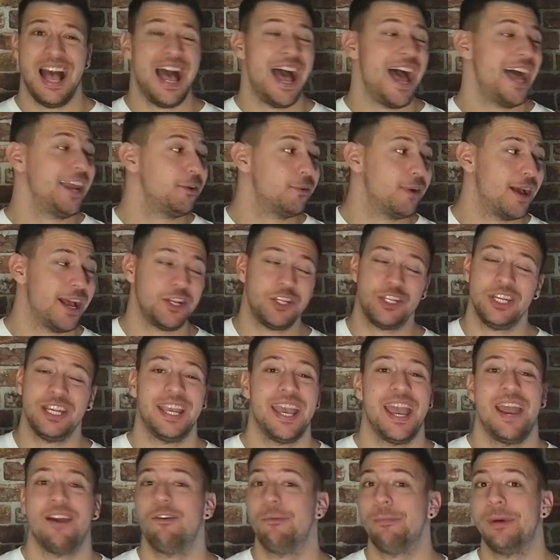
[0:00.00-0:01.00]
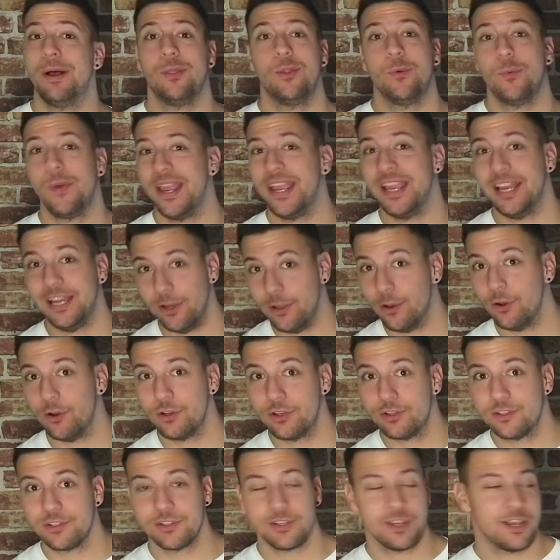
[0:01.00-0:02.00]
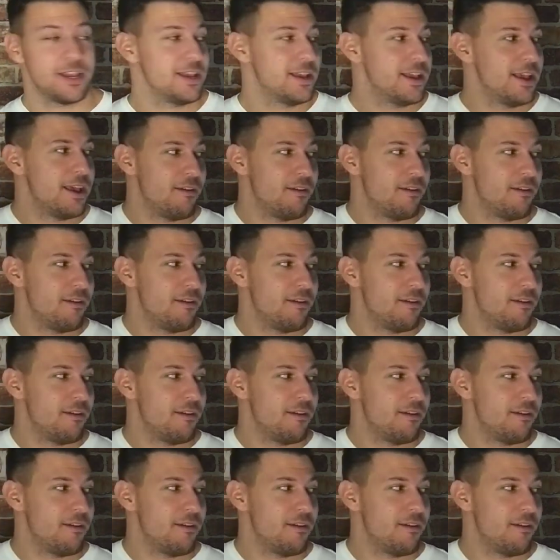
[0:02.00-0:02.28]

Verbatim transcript: I don't actually care about the way he looks.